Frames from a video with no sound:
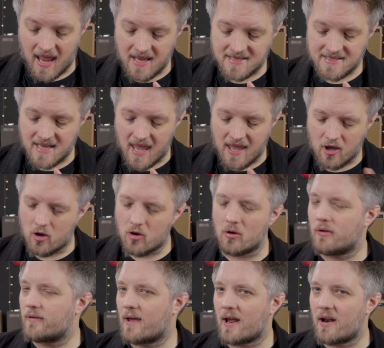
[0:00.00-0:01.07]
It's a
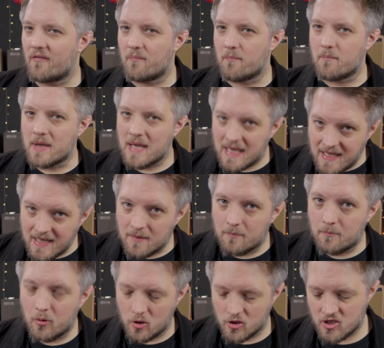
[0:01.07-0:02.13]
good kind of
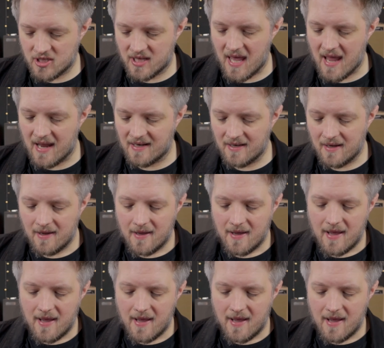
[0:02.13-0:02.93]
medium pushed gain.